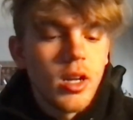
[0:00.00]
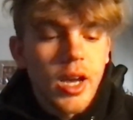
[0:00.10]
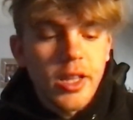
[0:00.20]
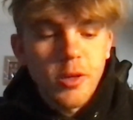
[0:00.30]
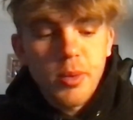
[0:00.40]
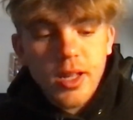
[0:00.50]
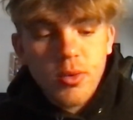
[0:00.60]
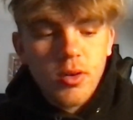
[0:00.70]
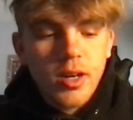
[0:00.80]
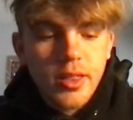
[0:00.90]
And they'd be like,
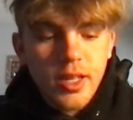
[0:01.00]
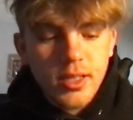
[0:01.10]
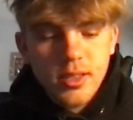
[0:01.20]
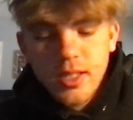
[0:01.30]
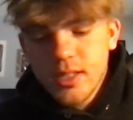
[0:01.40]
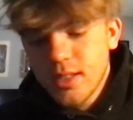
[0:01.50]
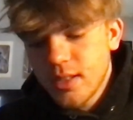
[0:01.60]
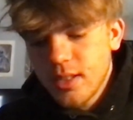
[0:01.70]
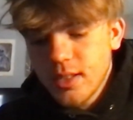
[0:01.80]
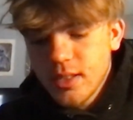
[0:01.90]
well, I think it's this
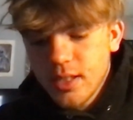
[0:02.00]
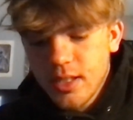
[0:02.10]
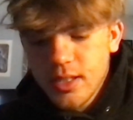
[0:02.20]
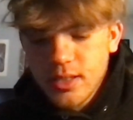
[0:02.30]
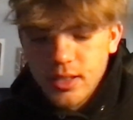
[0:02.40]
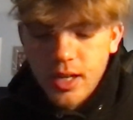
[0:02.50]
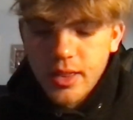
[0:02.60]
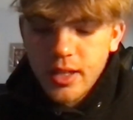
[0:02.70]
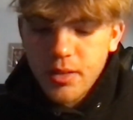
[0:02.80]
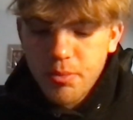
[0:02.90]
and this and this, and I
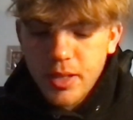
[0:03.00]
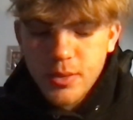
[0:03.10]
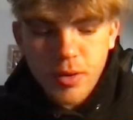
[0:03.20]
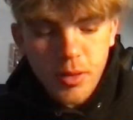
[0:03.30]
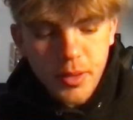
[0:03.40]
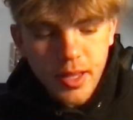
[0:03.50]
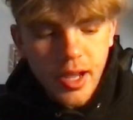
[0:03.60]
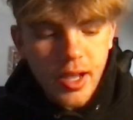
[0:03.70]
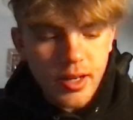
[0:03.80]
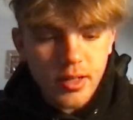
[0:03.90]
think it's probably
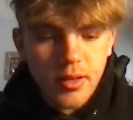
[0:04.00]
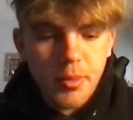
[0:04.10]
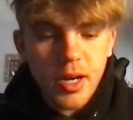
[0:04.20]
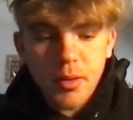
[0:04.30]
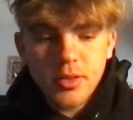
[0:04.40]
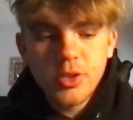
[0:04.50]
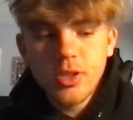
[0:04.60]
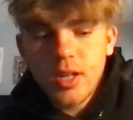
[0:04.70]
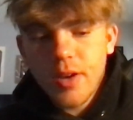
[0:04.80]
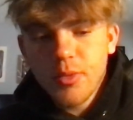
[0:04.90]
that. And I mean, I'm not too
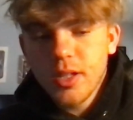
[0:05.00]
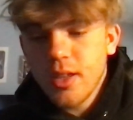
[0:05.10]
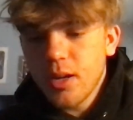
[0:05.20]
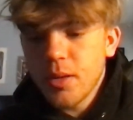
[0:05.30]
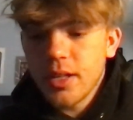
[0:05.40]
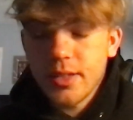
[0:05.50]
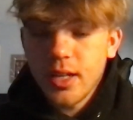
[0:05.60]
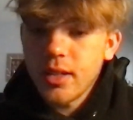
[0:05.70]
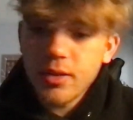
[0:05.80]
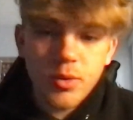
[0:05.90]
sure. I haven't really thought about it like
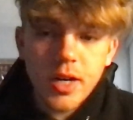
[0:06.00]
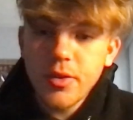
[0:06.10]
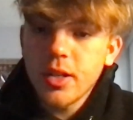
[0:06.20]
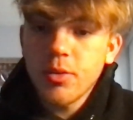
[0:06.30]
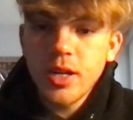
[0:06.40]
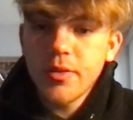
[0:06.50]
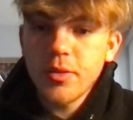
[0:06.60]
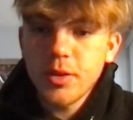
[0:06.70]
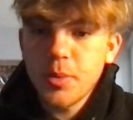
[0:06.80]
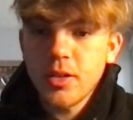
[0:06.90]
that. Like whatever
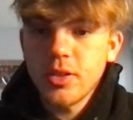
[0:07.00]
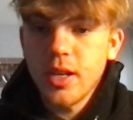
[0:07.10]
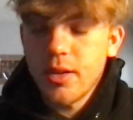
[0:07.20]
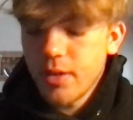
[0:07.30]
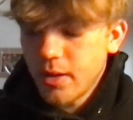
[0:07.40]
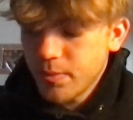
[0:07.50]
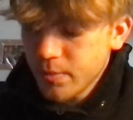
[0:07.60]
response you get, right?